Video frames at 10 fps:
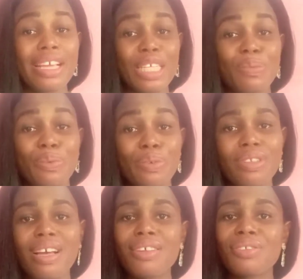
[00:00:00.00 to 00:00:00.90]
is
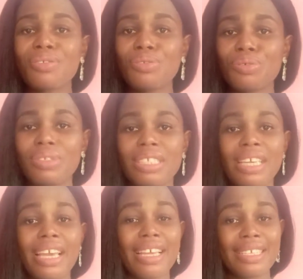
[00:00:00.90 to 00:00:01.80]
pronounced no. The
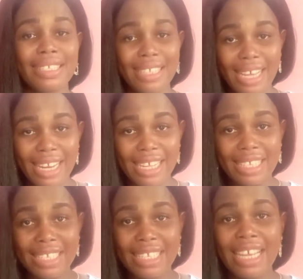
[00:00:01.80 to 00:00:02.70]
K is
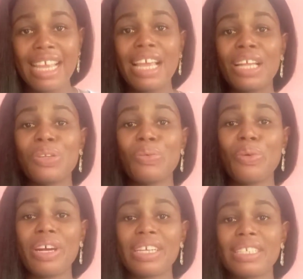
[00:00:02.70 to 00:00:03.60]
silent. The
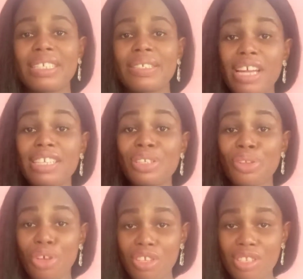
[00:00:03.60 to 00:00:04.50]
word is
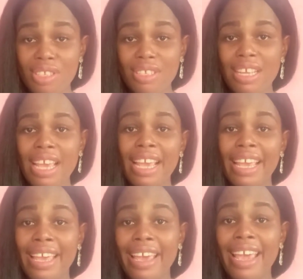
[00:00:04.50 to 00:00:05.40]
not,
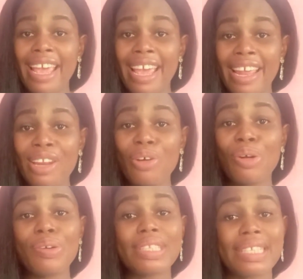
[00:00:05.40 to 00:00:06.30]

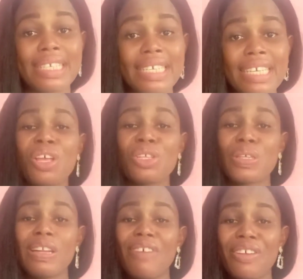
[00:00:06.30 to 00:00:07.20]
KNOT.
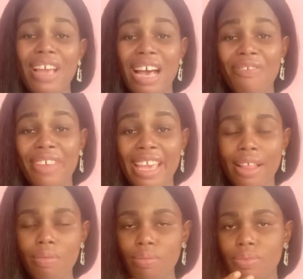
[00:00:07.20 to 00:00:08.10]
So whenever you have
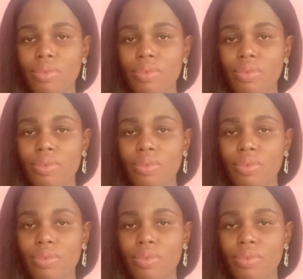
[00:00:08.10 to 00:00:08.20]
K,